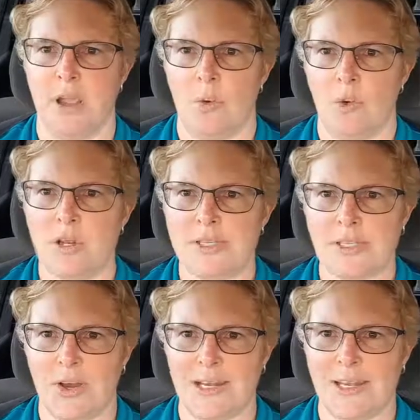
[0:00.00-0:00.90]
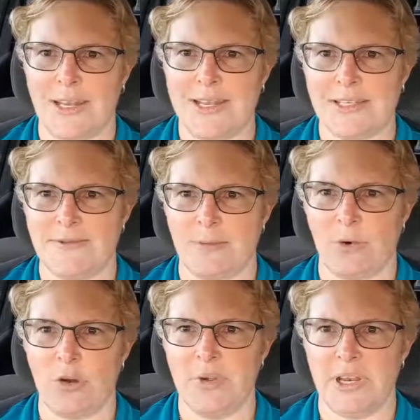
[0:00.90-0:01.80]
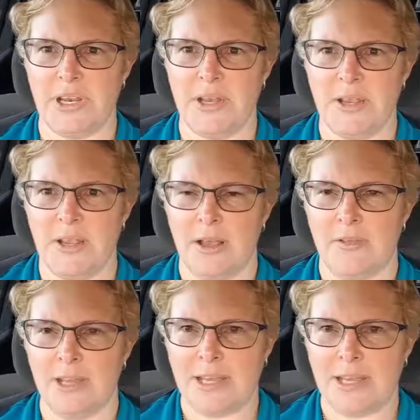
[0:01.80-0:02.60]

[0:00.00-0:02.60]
When you sign a lease for property, the